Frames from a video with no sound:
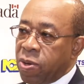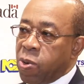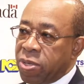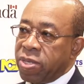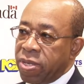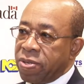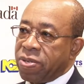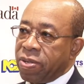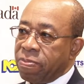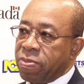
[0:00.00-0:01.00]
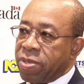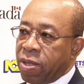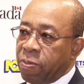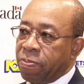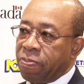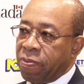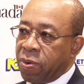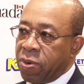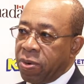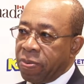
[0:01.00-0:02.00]
organization set up
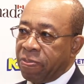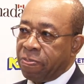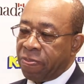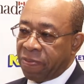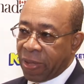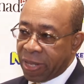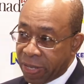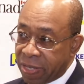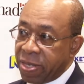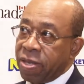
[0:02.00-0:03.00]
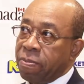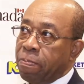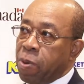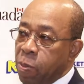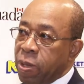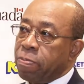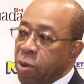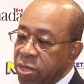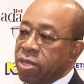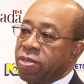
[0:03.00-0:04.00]
for financing public
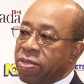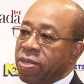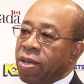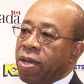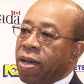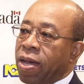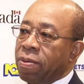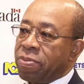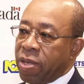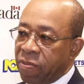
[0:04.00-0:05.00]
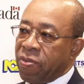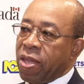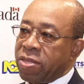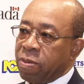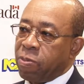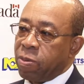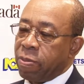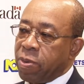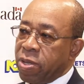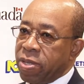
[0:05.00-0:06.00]
bodies, self-financing
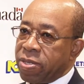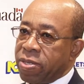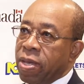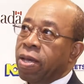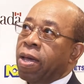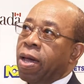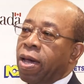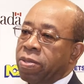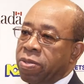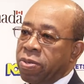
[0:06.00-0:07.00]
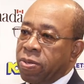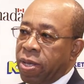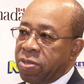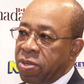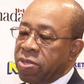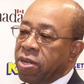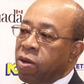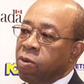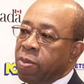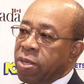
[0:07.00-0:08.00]
public bodies, and to assist the
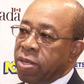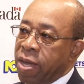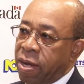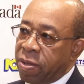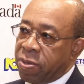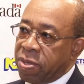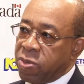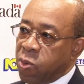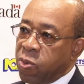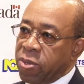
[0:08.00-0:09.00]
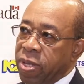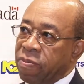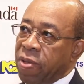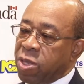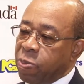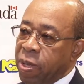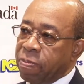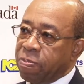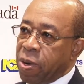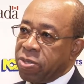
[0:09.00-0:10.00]
government in carrying out its own
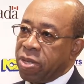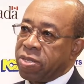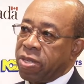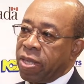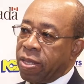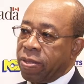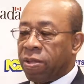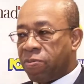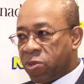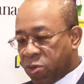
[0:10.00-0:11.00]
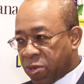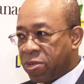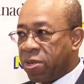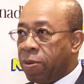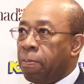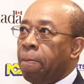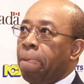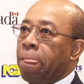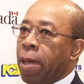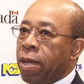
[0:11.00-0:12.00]
investment projects in infrastructure
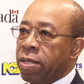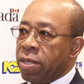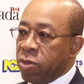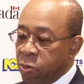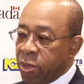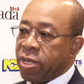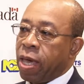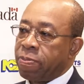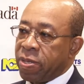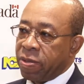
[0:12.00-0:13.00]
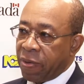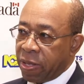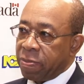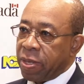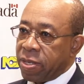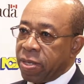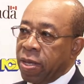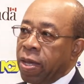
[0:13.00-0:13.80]
and in human capital development.